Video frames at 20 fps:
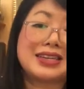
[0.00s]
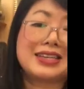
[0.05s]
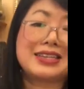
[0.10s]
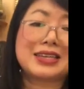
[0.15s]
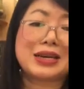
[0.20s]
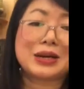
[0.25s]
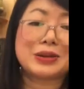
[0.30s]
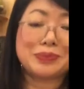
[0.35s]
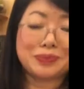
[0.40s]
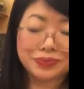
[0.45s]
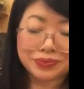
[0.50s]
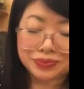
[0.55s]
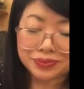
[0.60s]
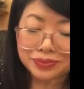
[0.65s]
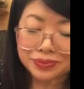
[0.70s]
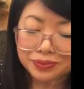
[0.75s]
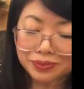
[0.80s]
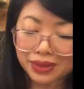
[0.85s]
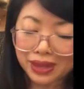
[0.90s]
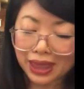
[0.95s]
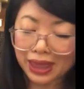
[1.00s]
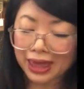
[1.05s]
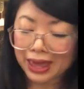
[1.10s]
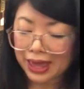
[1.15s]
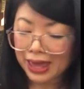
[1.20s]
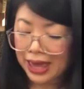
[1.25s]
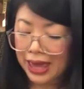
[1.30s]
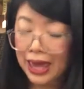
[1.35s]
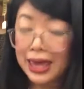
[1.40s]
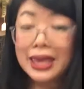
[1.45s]
So,
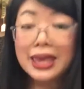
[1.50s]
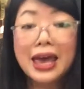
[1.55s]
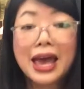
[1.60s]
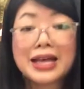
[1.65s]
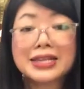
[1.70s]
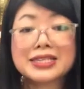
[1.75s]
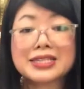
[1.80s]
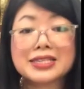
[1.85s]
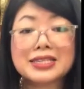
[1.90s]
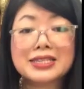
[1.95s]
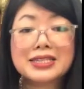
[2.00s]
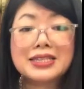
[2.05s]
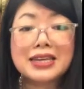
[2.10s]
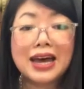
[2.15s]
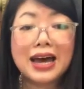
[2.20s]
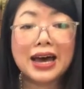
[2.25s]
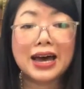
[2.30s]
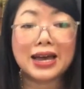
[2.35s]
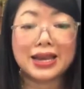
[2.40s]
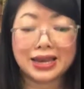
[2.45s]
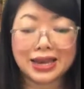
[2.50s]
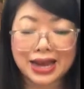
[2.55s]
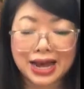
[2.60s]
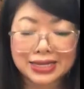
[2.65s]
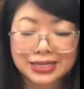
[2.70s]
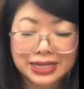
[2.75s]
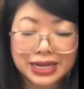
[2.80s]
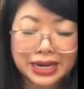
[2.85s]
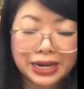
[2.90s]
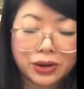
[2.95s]
yes, uh,
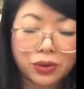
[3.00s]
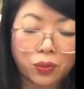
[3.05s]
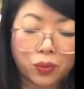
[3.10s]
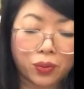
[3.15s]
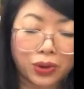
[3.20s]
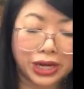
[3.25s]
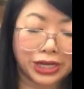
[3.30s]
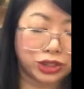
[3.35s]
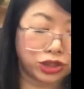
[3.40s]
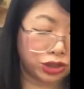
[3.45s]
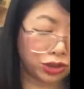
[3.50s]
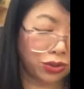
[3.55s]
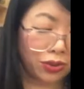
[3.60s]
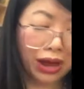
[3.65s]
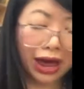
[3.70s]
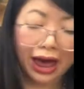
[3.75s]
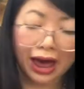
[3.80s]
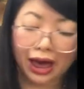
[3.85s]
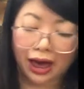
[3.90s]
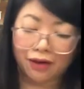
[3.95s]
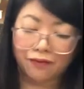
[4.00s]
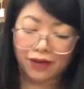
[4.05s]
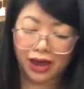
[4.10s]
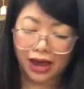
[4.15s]
Nazin, we do have